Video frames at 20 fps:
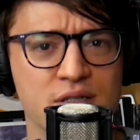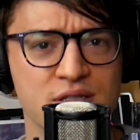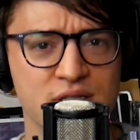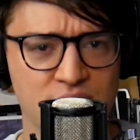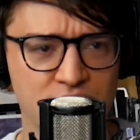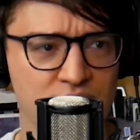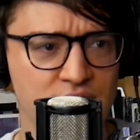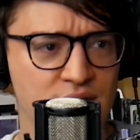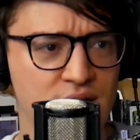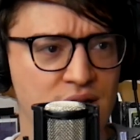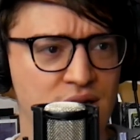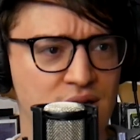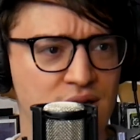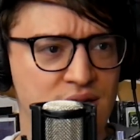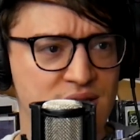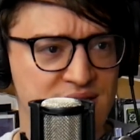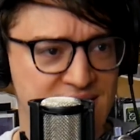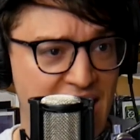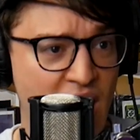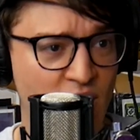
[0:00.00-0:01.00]
to
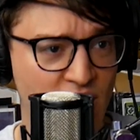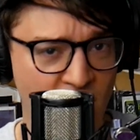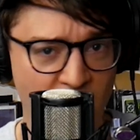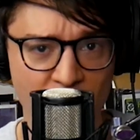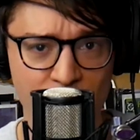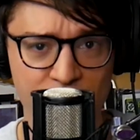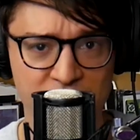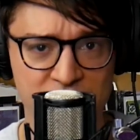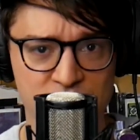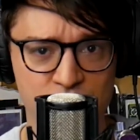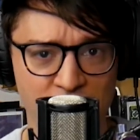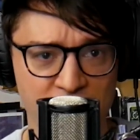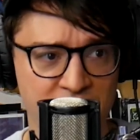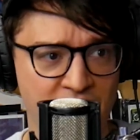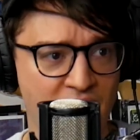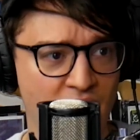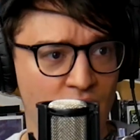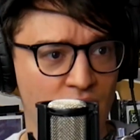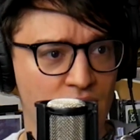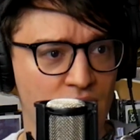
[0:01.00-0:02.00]
Scout Comics right
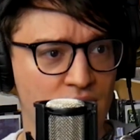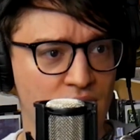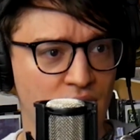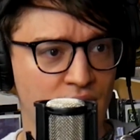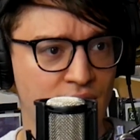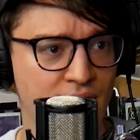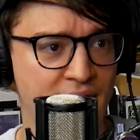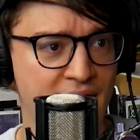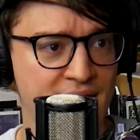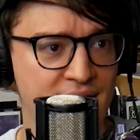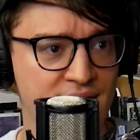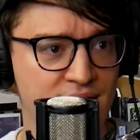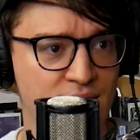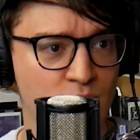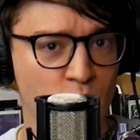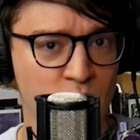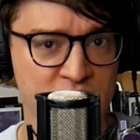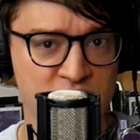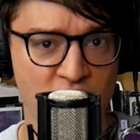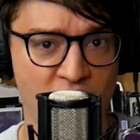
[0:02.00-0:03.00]
now. All right,
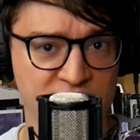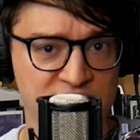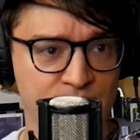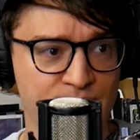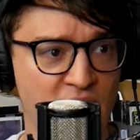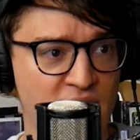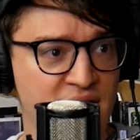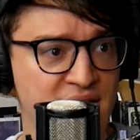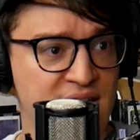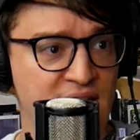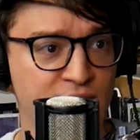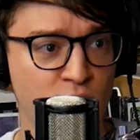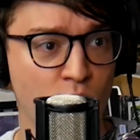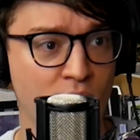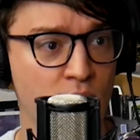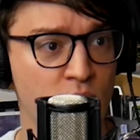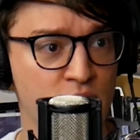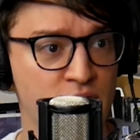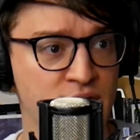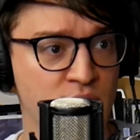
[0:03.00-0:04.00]
we talked about a
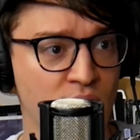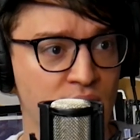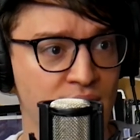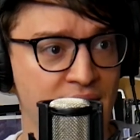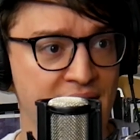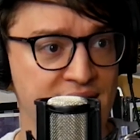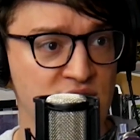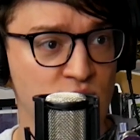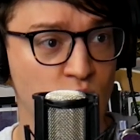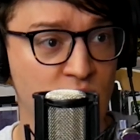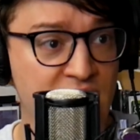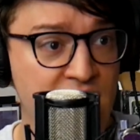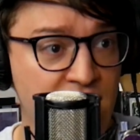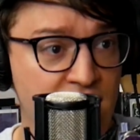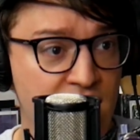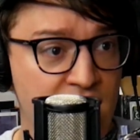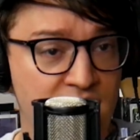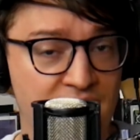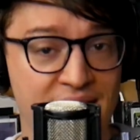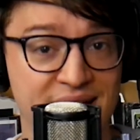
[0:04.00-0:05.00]
giveaway we were doing last
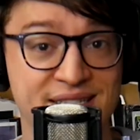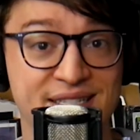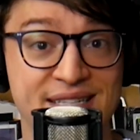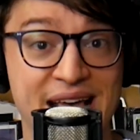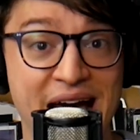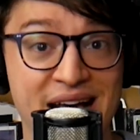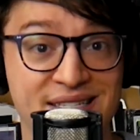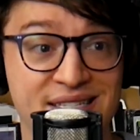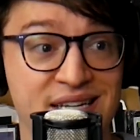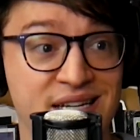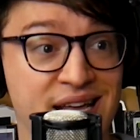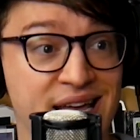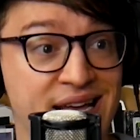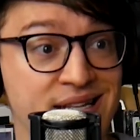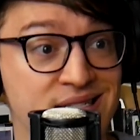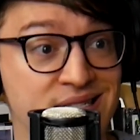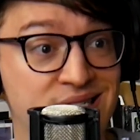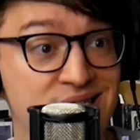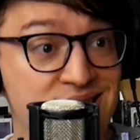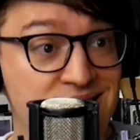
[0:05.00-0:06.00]
week, Assassin
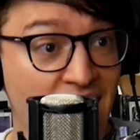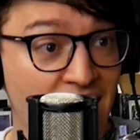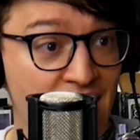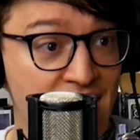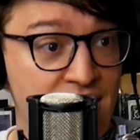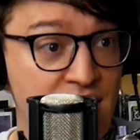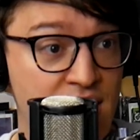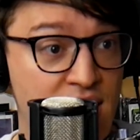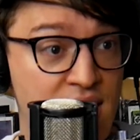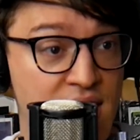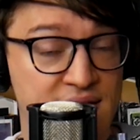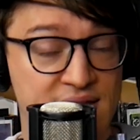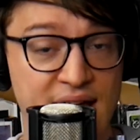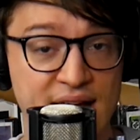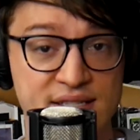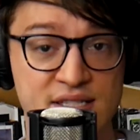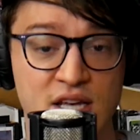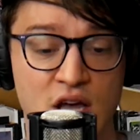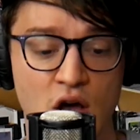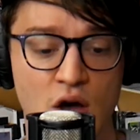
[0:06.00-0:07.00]
and Son.
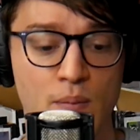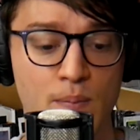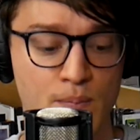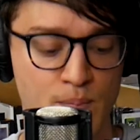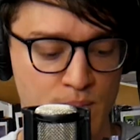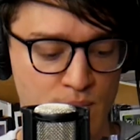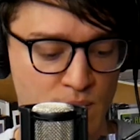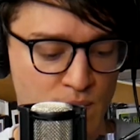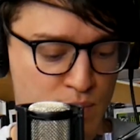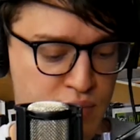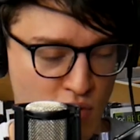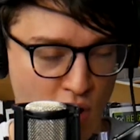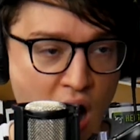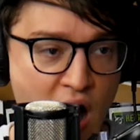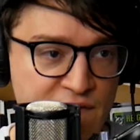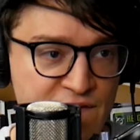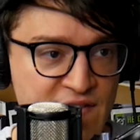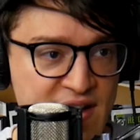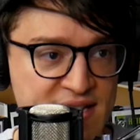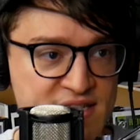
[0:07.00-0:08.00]
That's
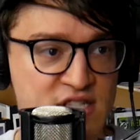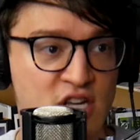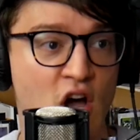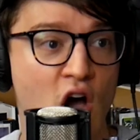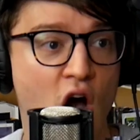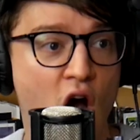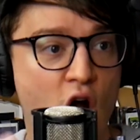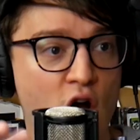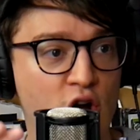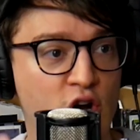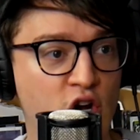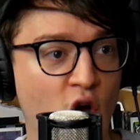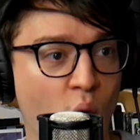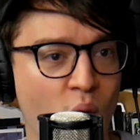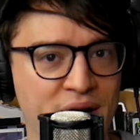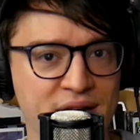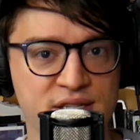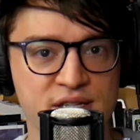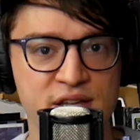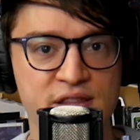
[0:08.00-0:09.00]
profits are
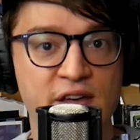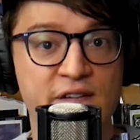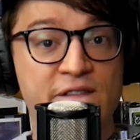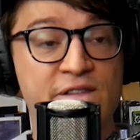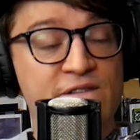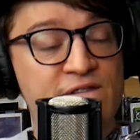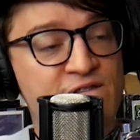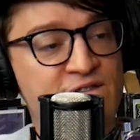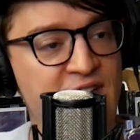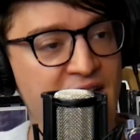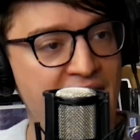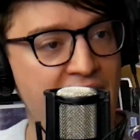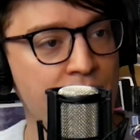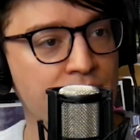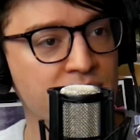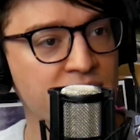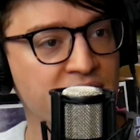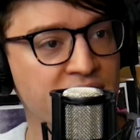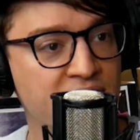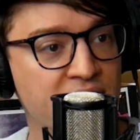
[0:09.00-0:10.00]
going to the
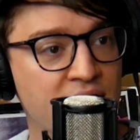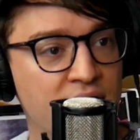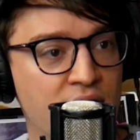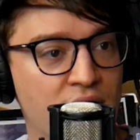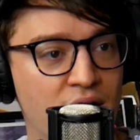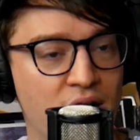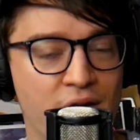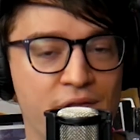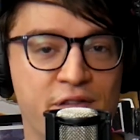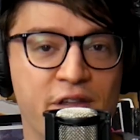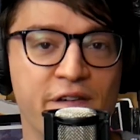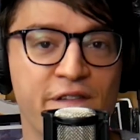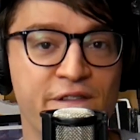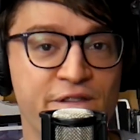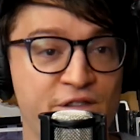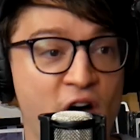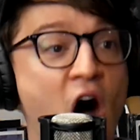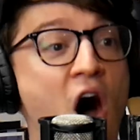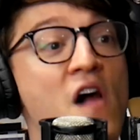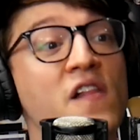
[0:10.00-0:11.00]
family of the
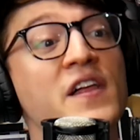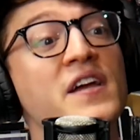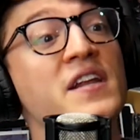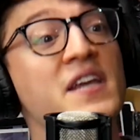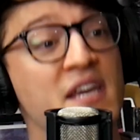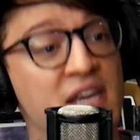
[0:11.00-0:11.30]
fallen